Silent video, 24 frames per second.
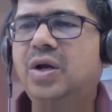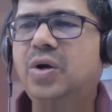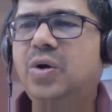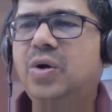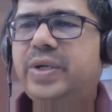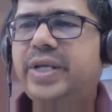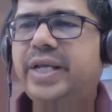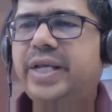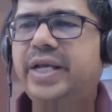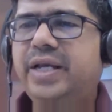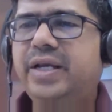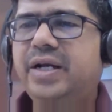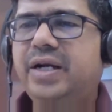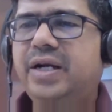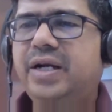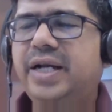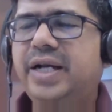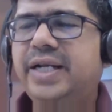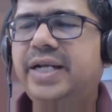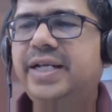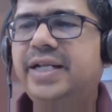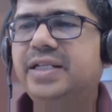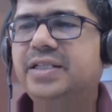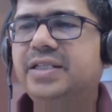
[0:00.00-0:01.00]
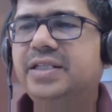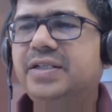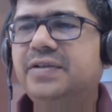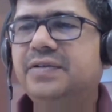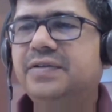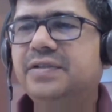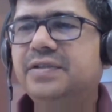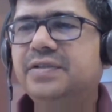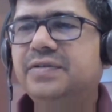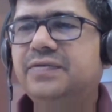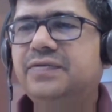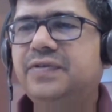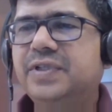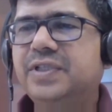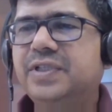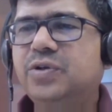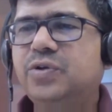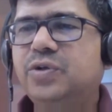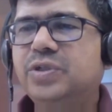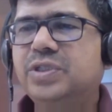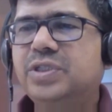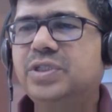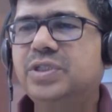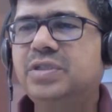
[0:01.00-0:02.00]
Okay, any other further
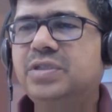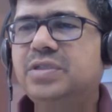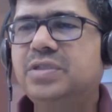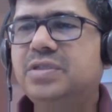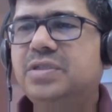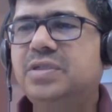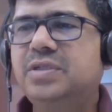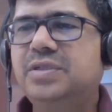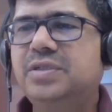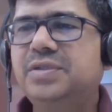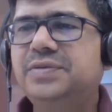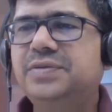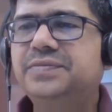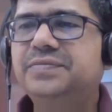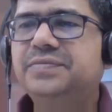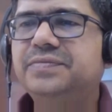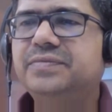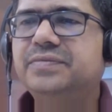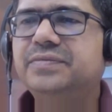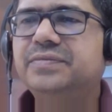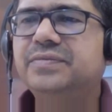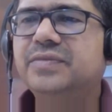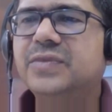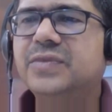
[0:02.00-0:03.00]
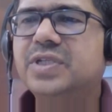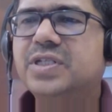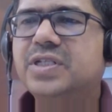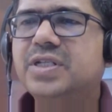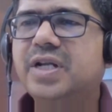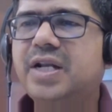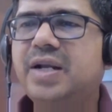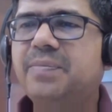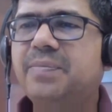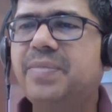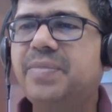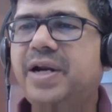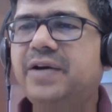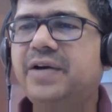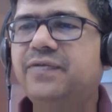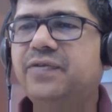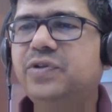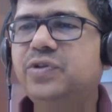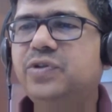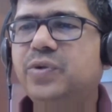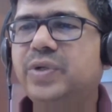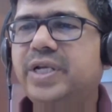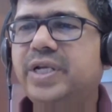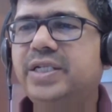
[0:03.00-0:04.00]
questions? Sir, I applied for
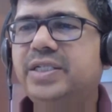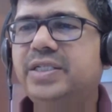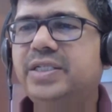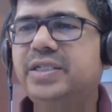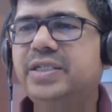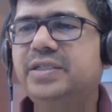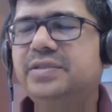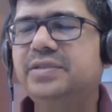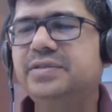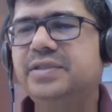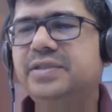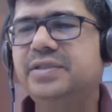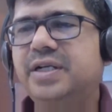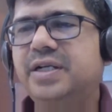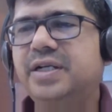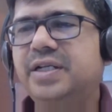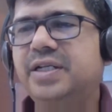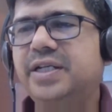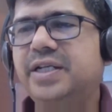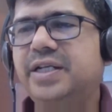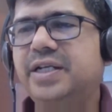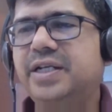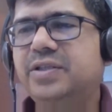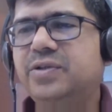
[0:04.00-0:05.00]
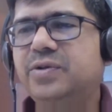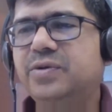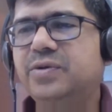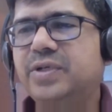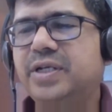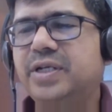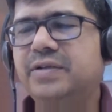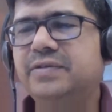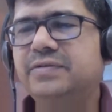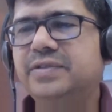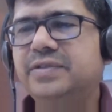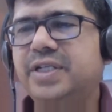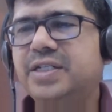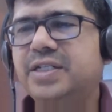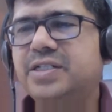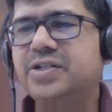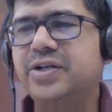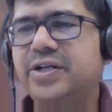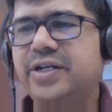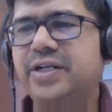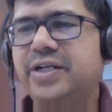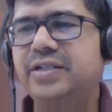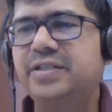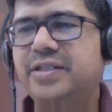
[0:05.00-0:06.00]
UKG, Aniket. Okay, that's
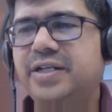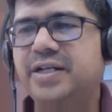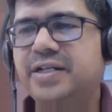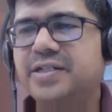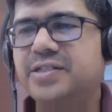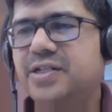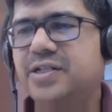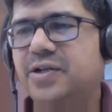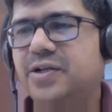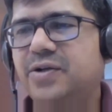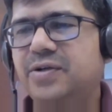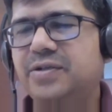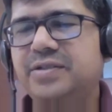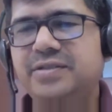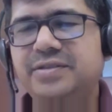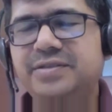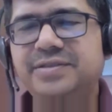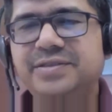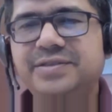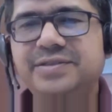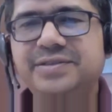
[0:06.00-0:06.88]
great. Thanks a lot.